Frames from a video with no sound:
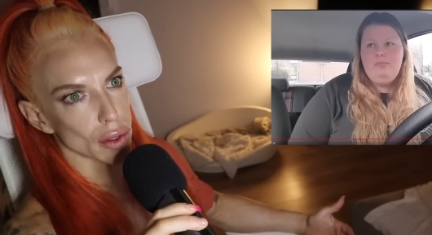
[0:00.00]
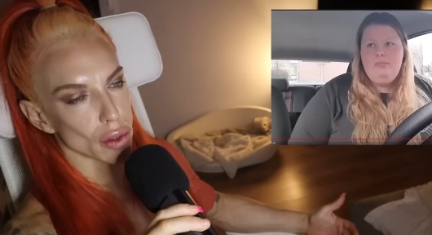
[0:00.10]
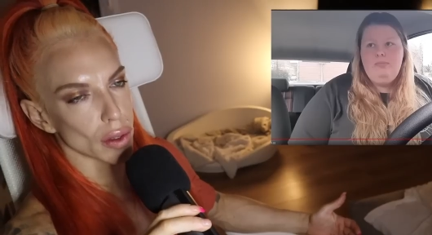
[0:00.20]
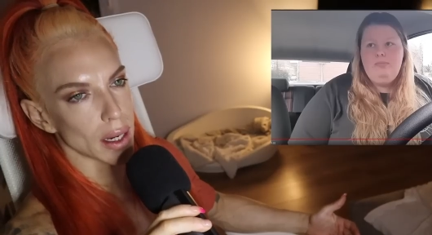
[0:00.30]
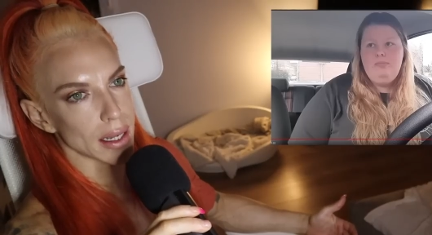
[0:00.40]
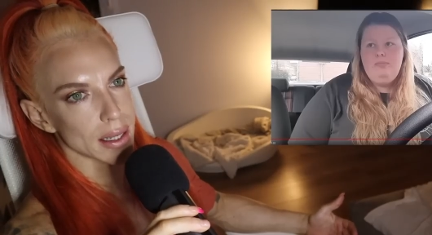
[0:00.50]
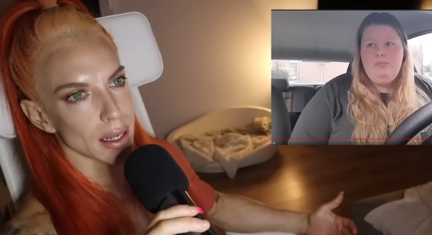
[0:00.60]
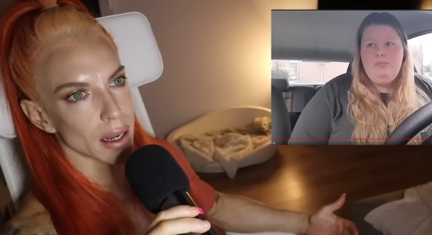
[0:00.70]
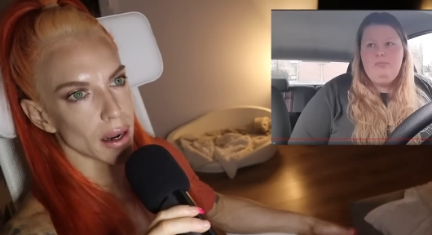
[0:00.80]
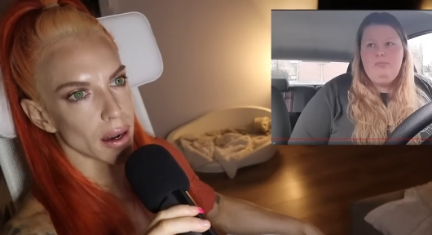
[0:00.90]
Speaker 1: talk against it
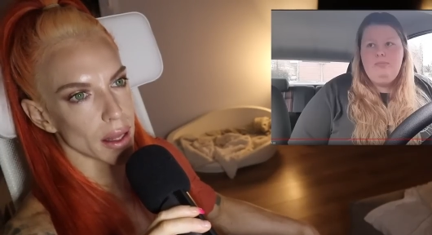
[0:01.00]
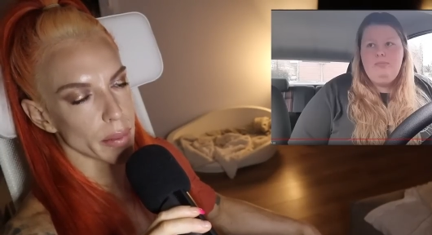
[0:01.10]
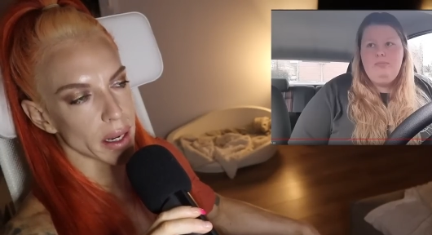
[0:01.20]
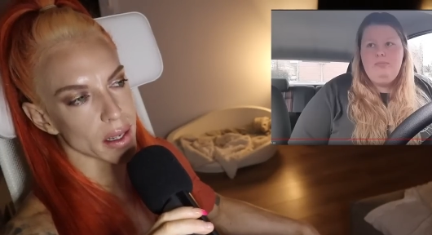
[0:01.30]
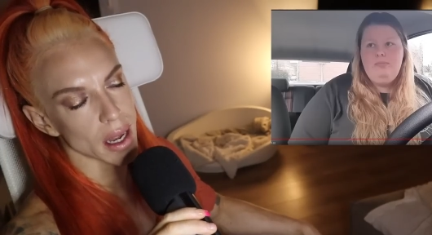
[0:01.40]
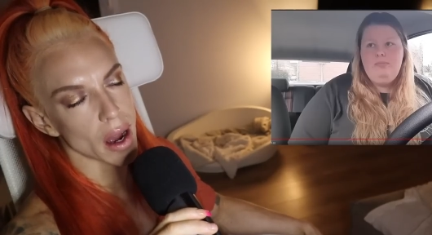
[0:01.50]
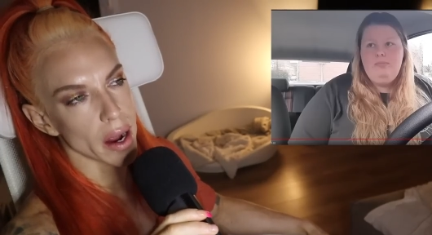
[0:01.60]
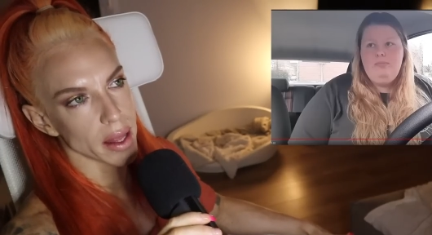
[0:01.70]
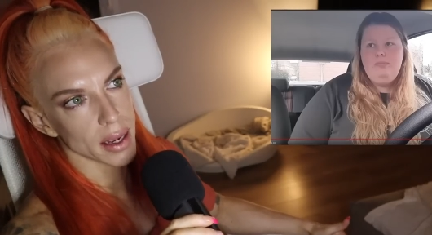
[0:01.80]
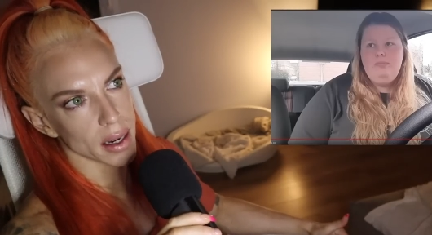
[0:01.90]
either, because
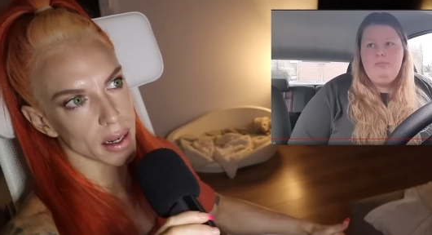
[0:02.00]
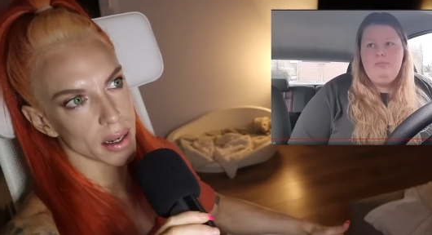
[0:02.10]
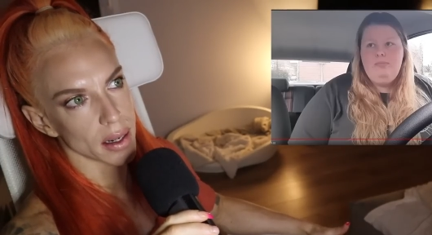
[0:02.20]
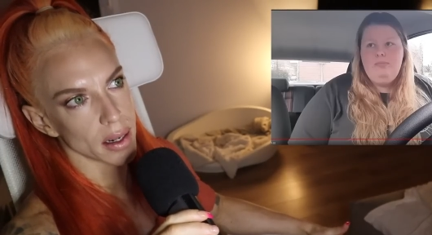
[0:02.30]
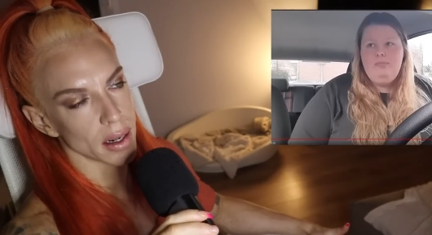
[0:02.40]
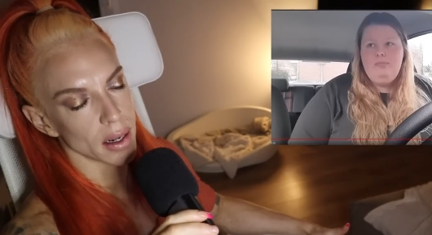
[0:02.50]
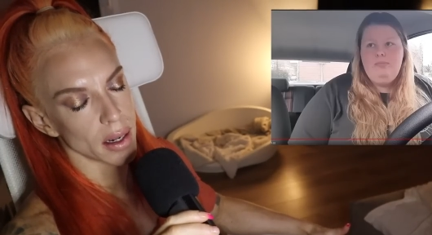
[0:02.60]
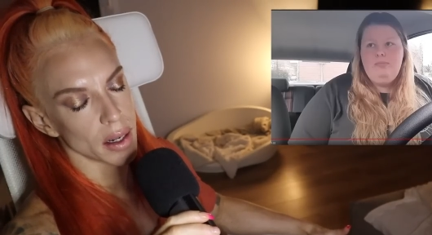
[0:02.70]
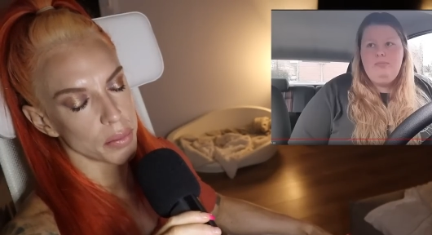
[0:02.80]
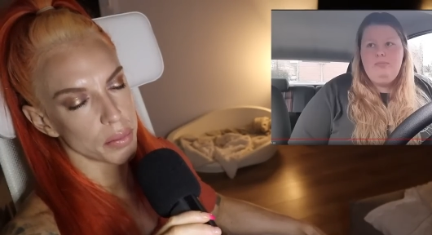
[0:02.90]
either
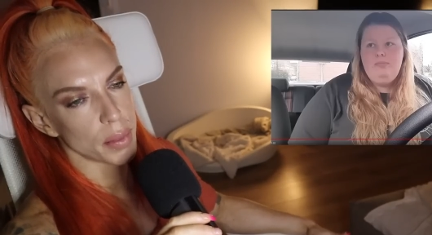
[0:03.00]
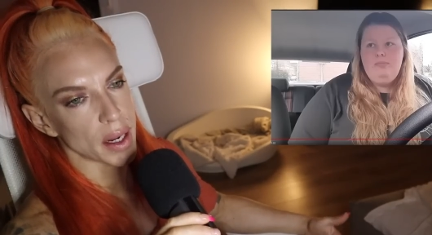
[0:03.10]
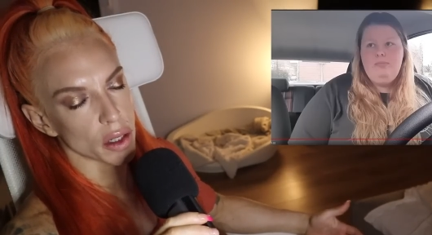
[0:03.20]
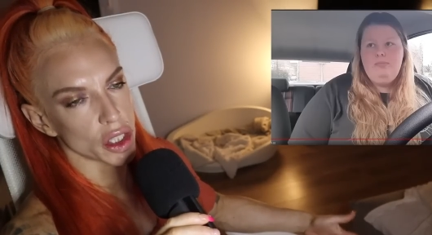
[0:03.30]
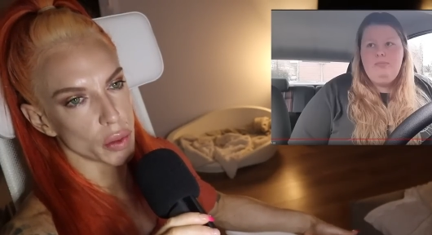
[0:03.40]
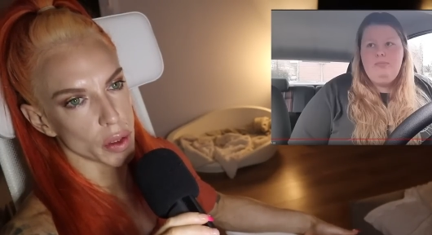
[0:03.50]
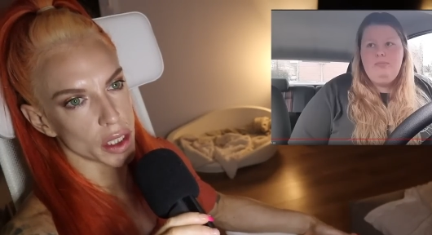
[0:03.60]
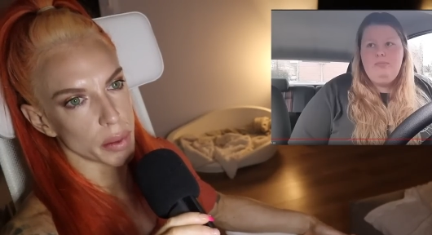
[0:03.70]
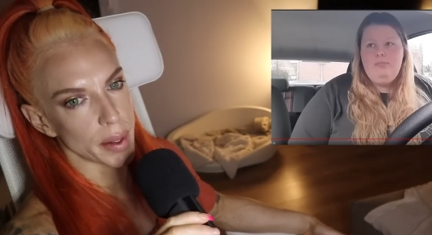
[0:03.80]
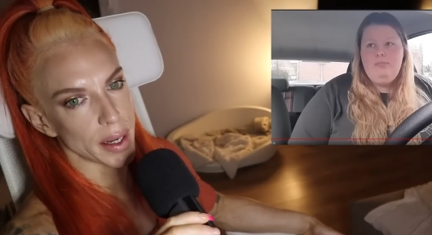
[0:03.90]
because she wants
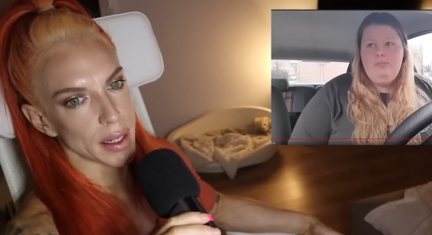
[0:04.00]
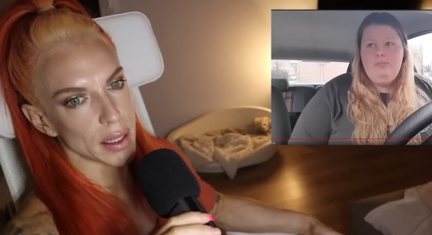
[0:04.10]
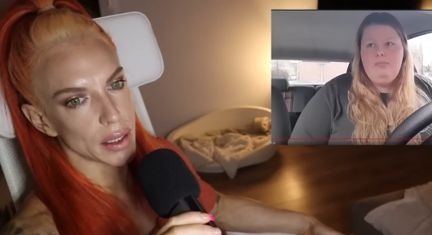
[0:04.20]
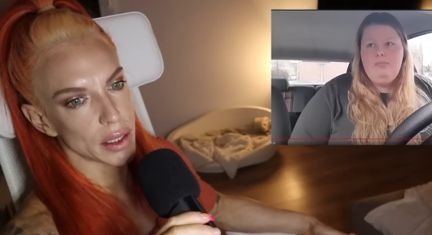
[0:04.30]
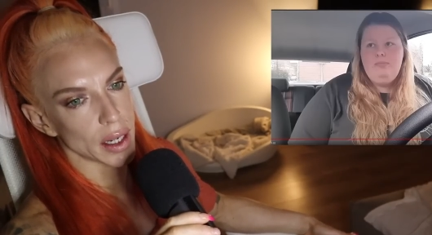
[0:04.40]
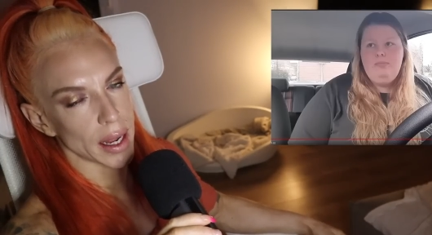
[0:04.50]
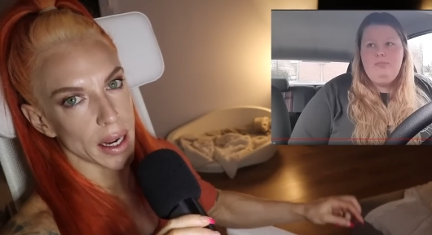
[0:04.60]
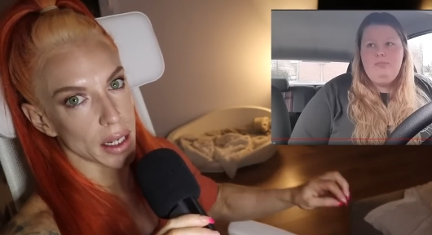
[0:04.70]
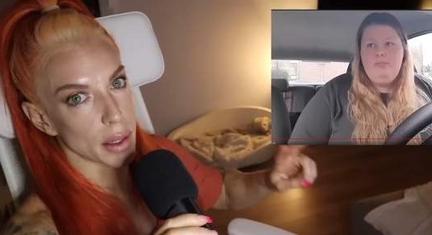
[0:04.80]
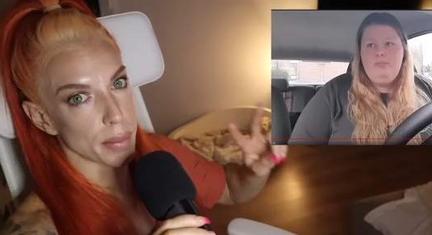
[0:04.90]
to binge, like
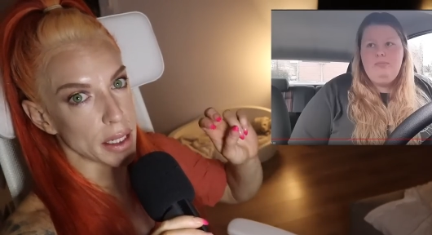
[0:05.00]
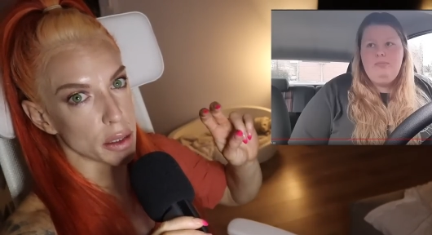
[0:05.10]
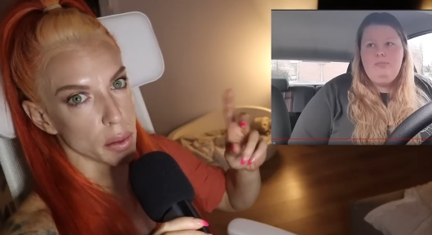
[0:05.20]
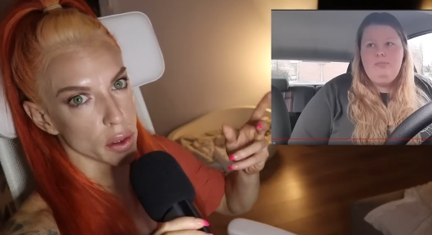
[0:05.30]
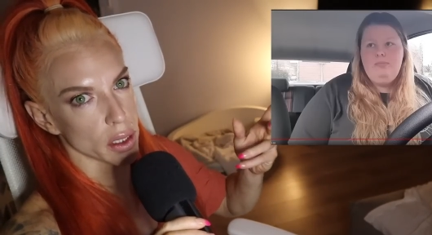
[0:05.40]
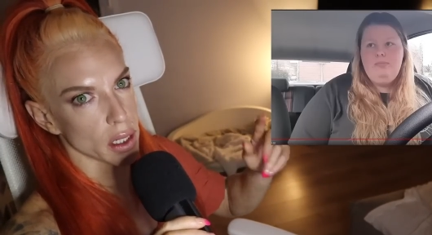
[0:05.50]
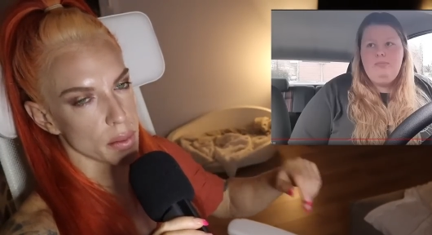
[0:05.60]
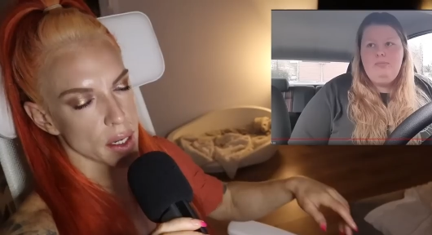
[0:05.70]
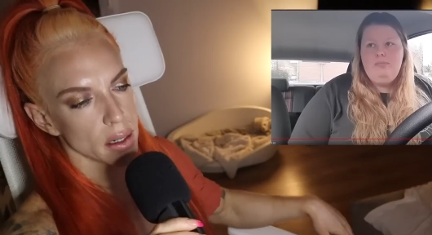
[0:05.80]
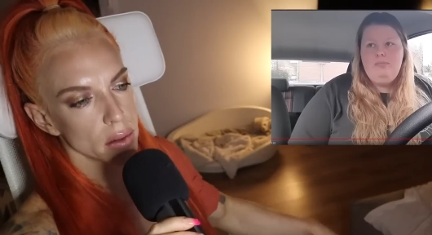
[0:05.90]
the binge monster
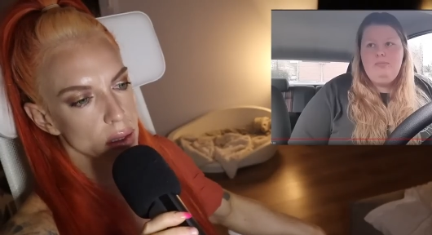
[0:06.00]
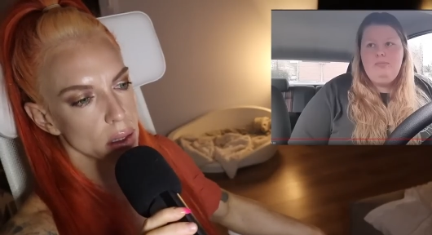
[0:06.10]
comes out,